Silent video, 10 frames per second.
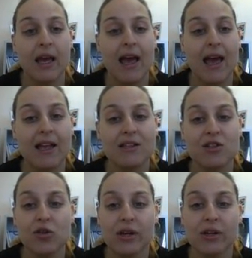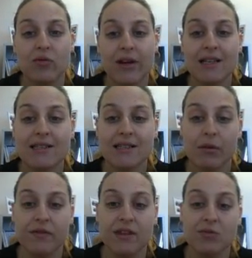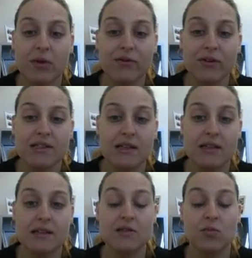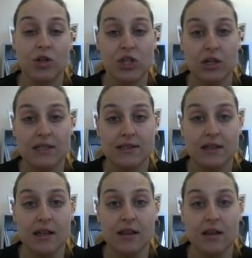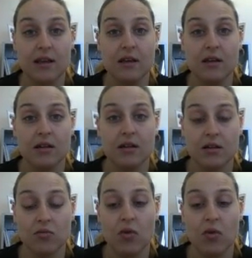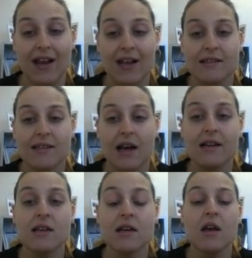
And you can read some of these references, which are listed in the right-hand side,